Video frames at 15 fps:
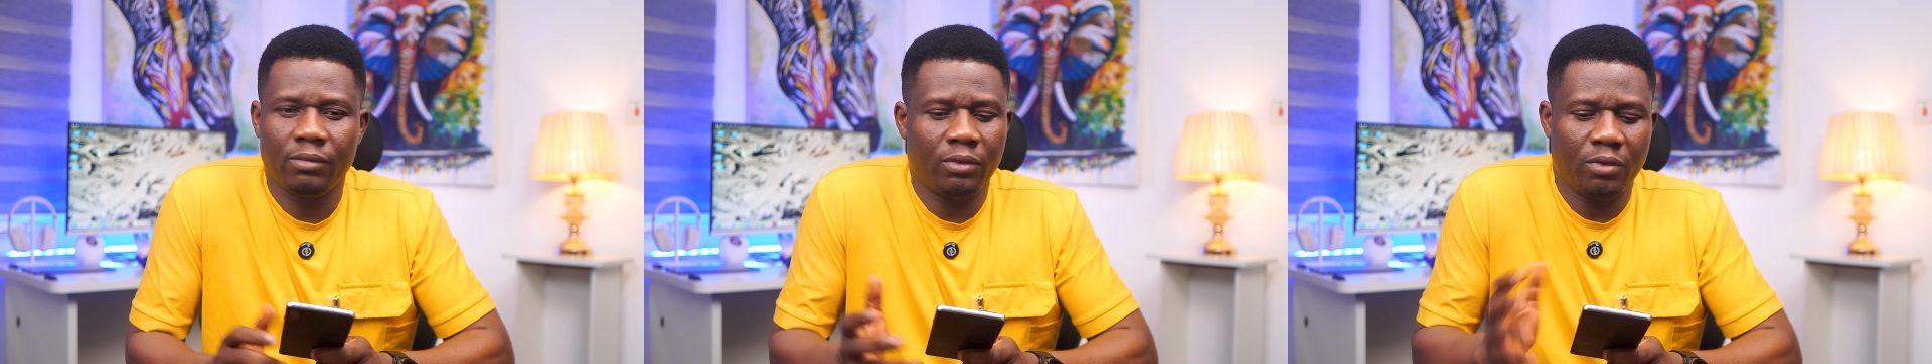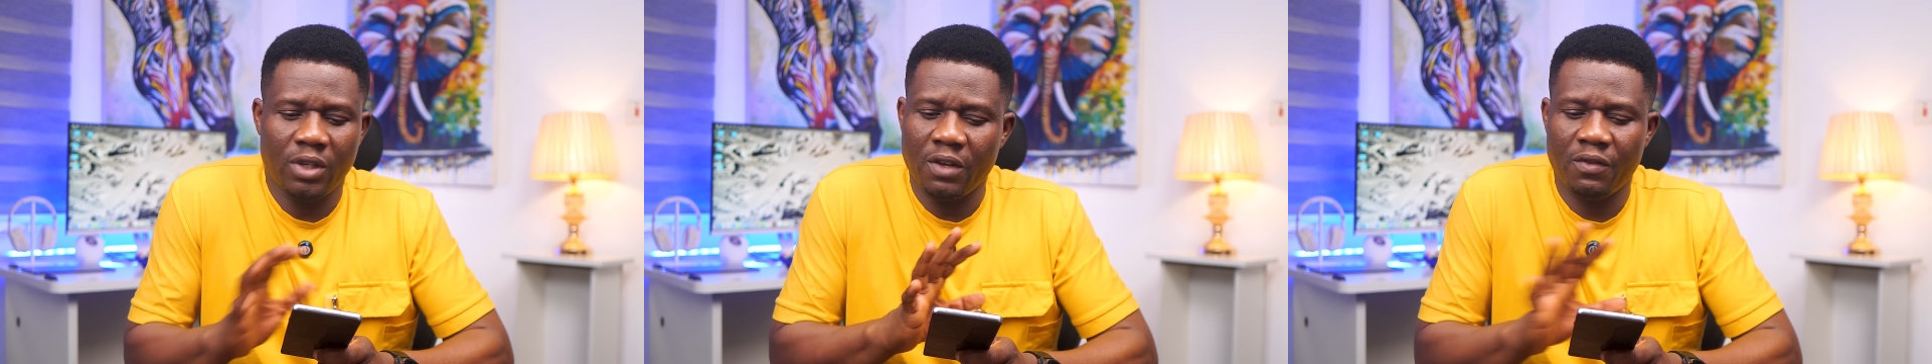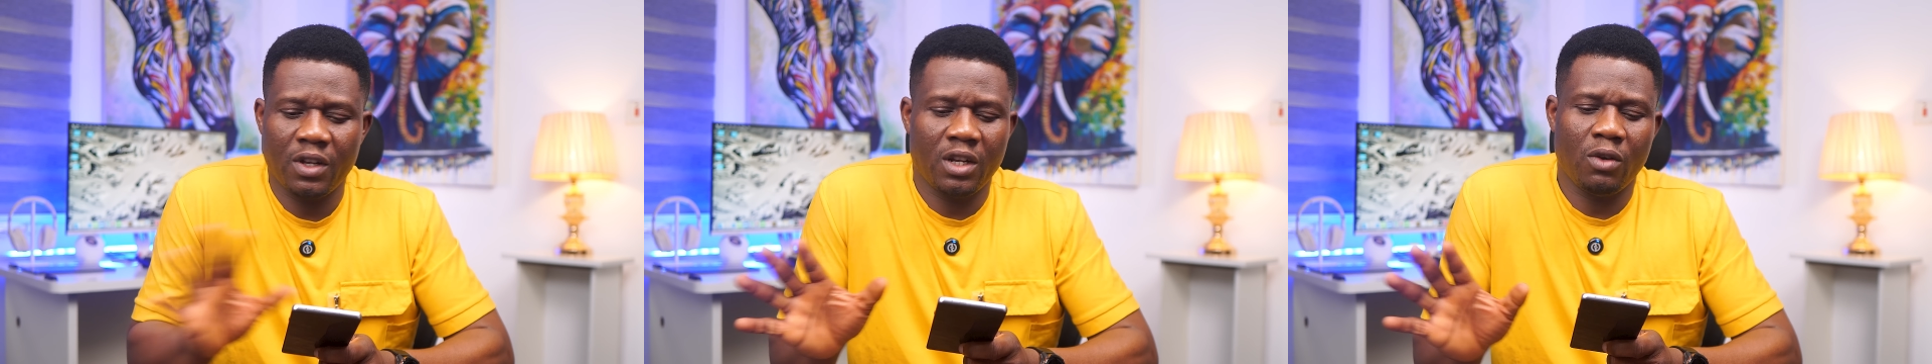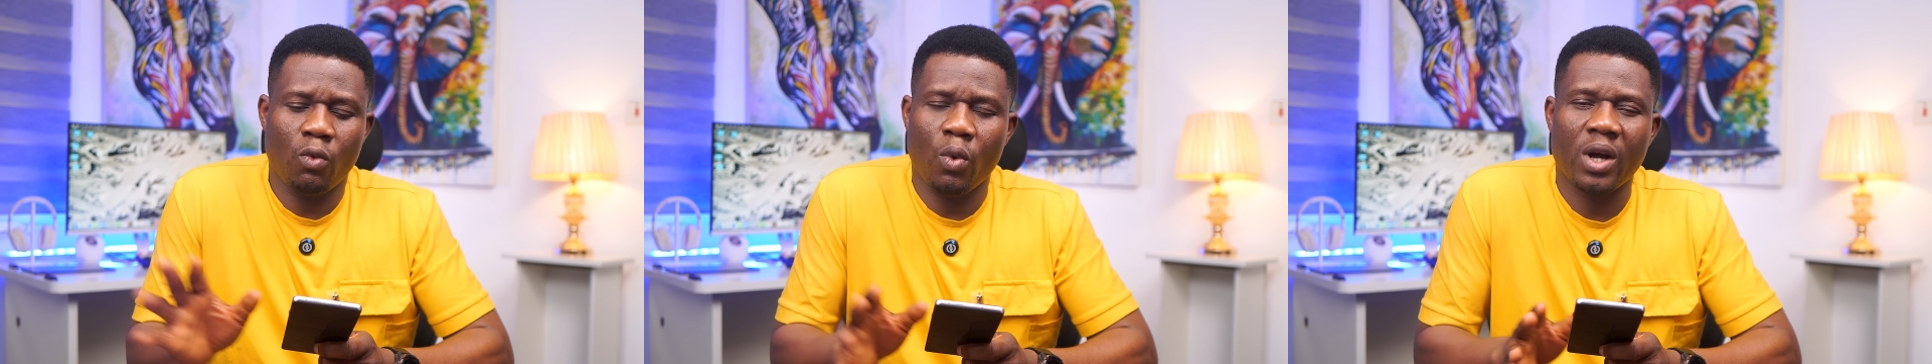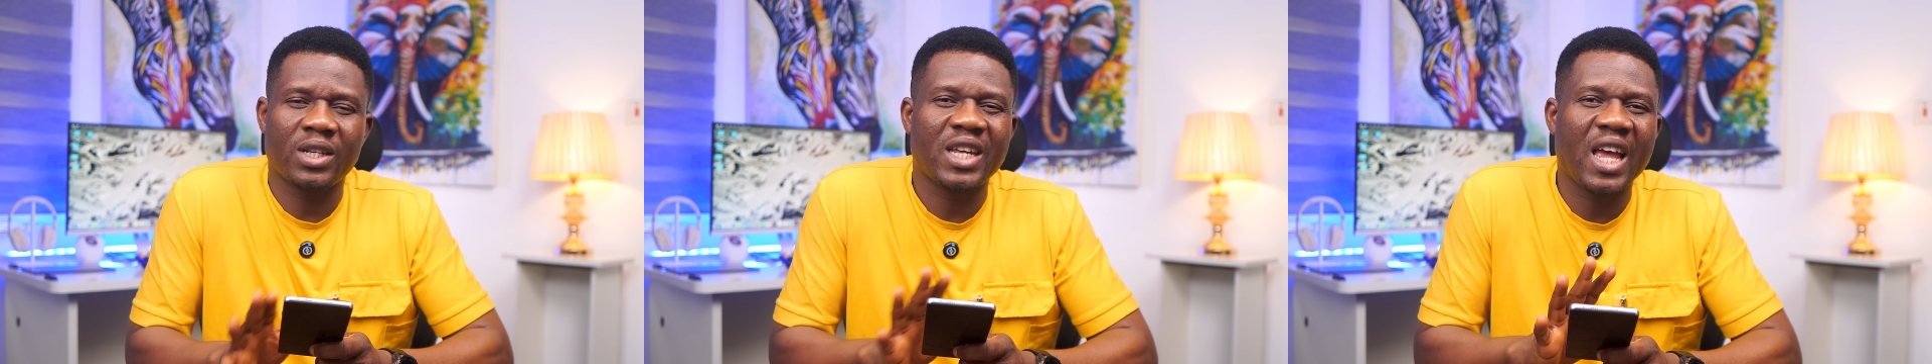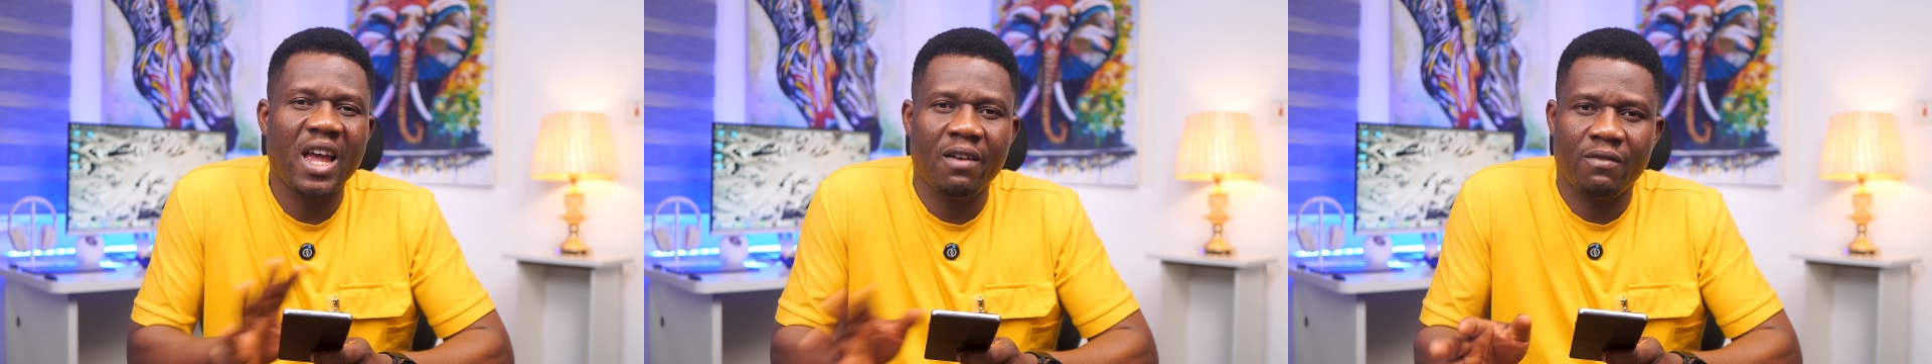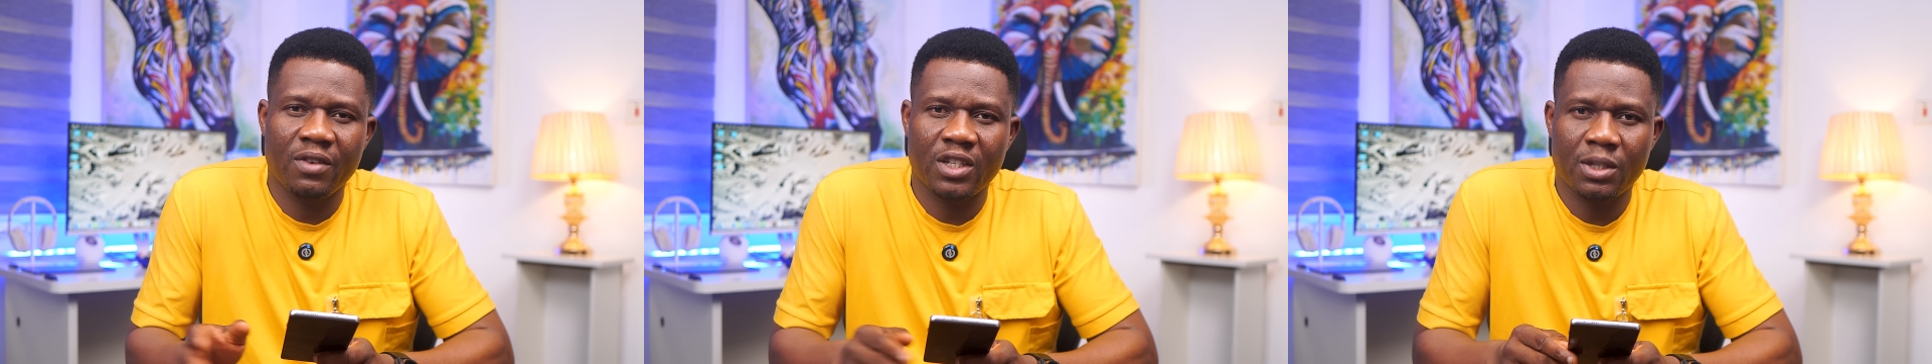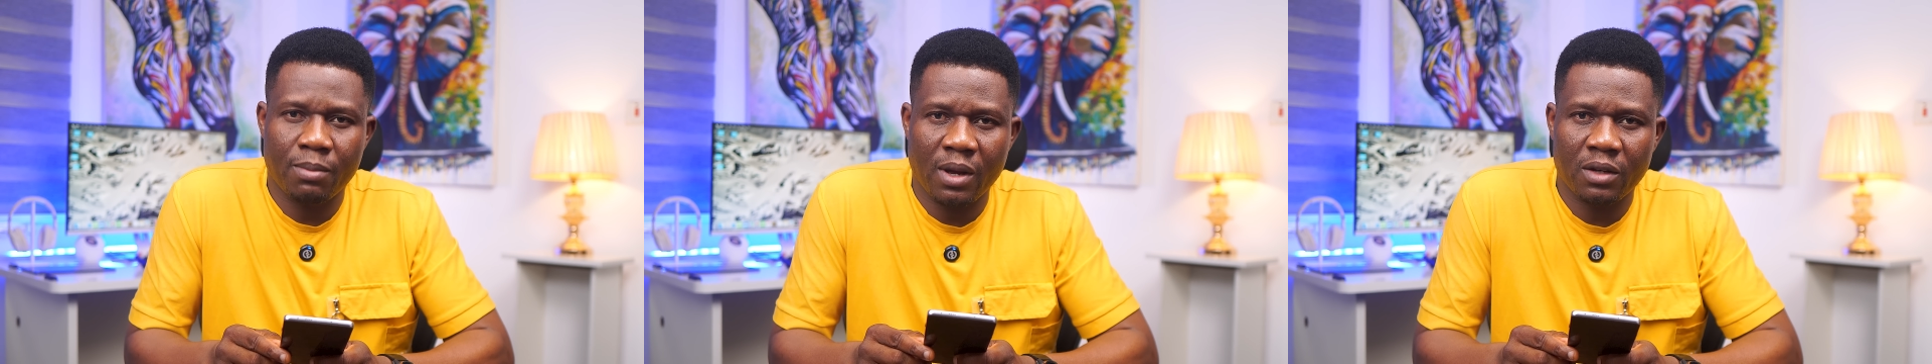we definitely want every
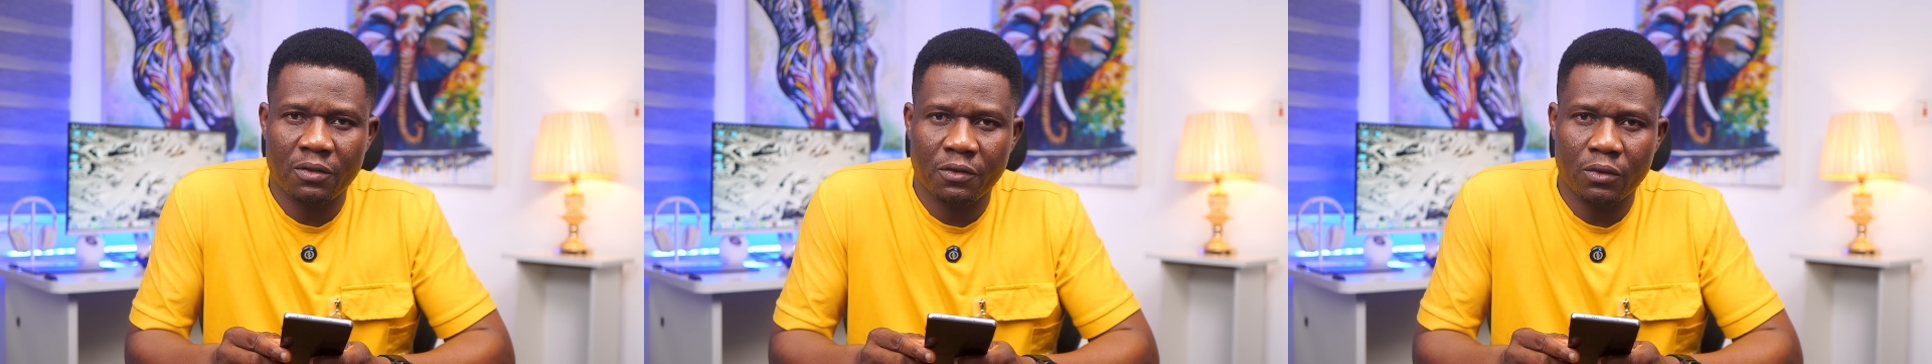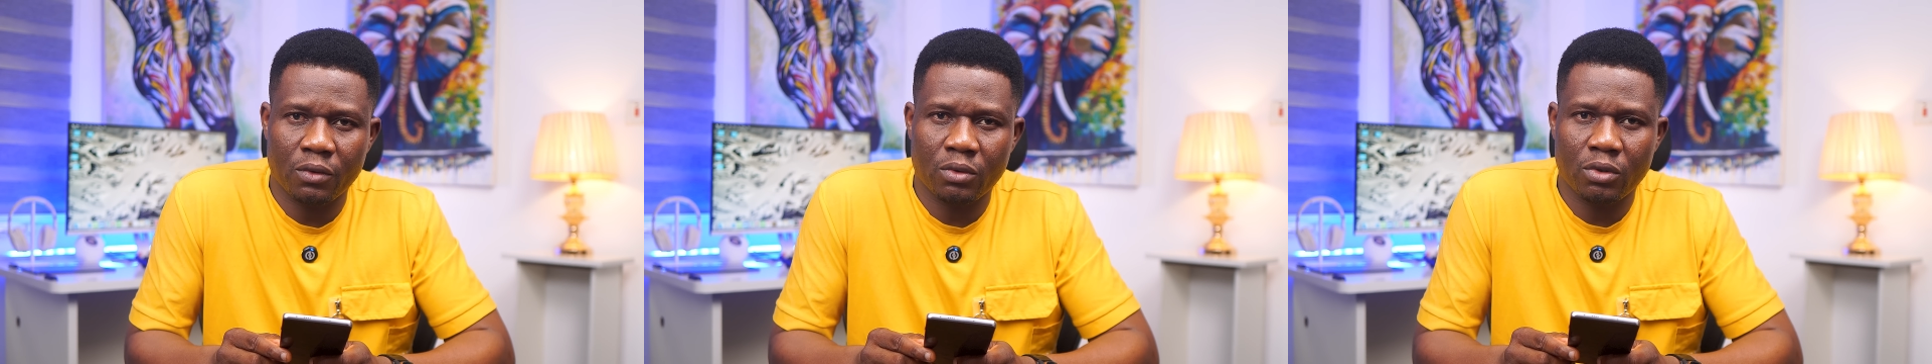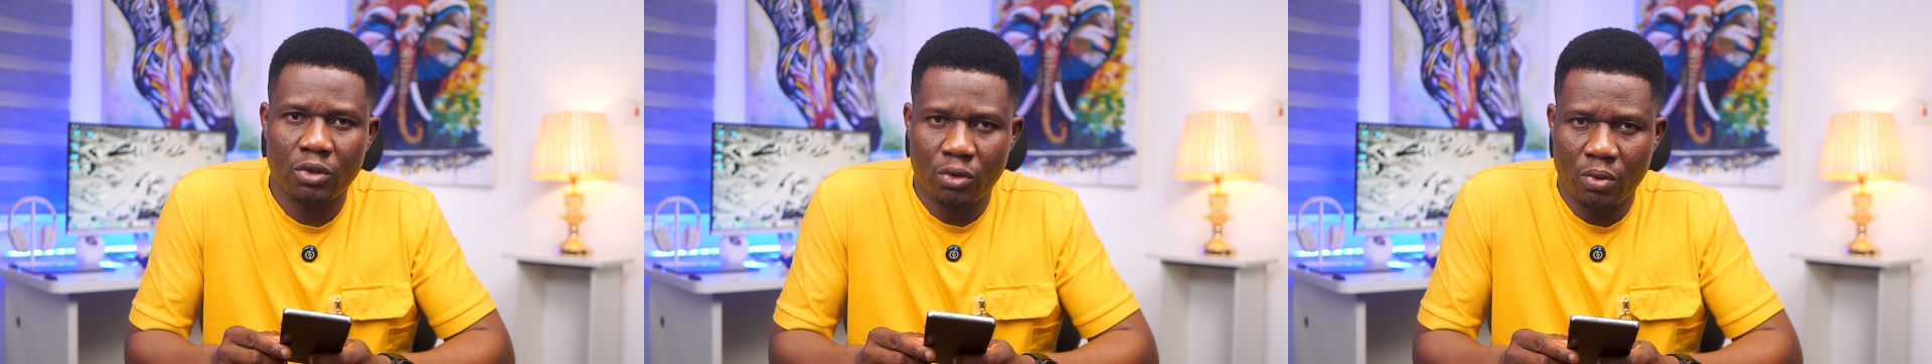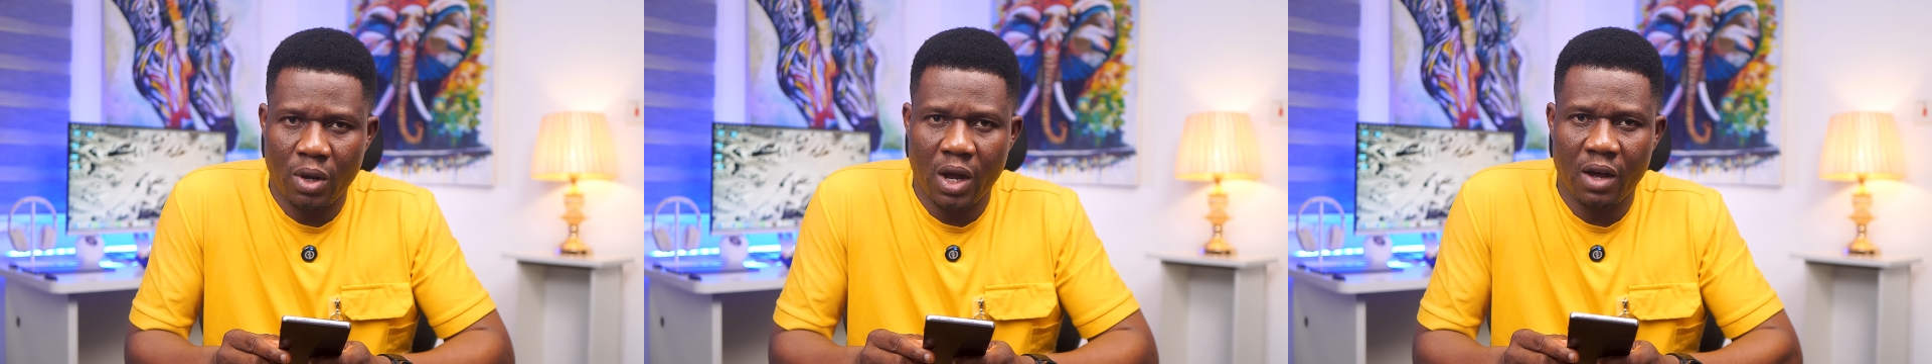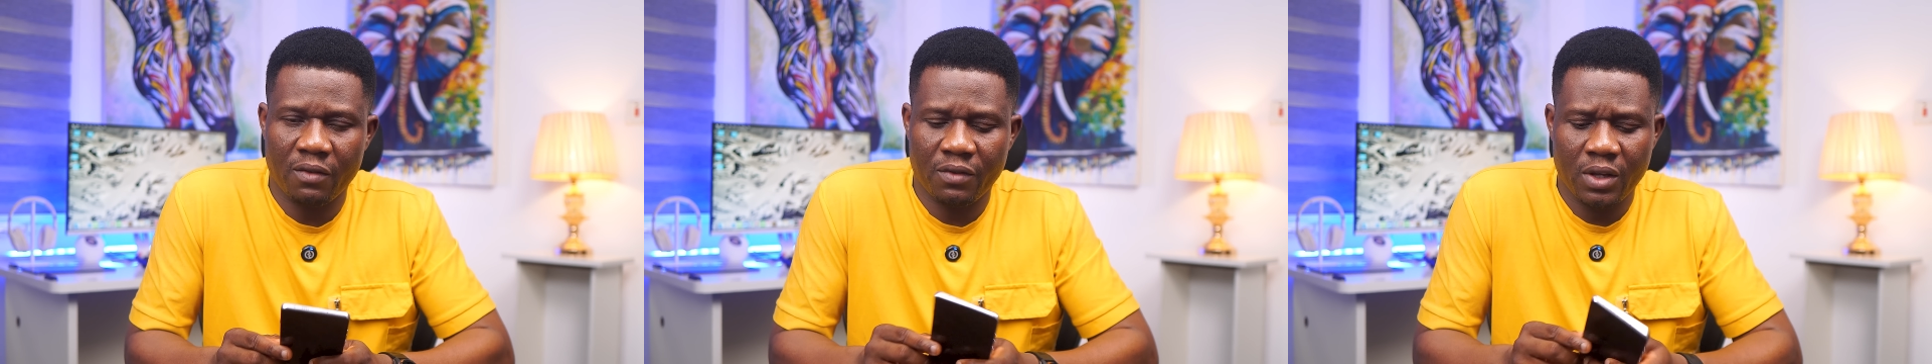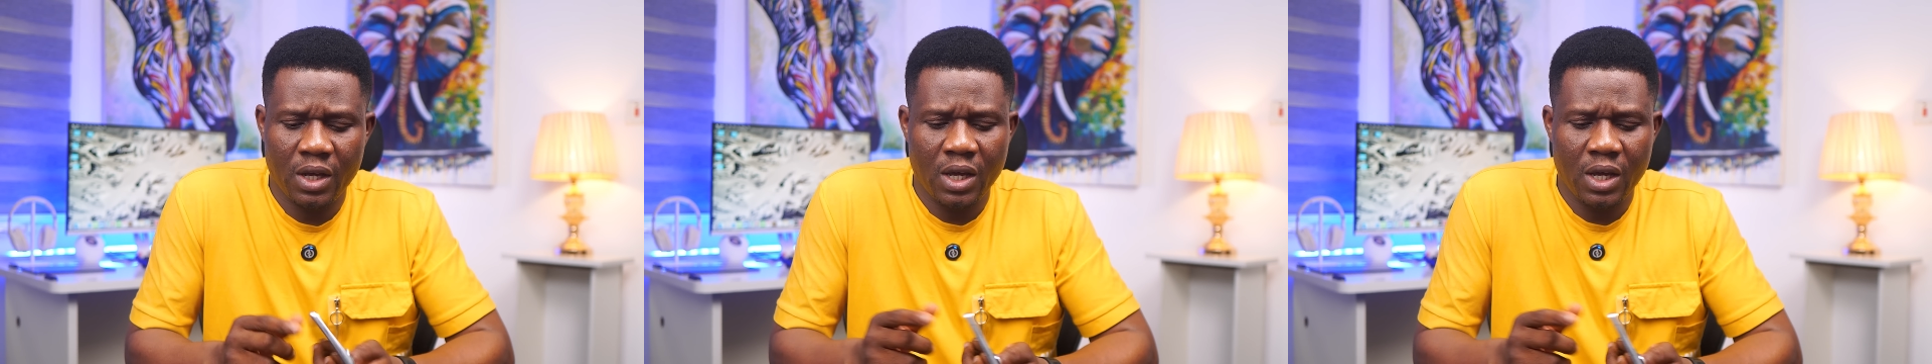smartphone to have.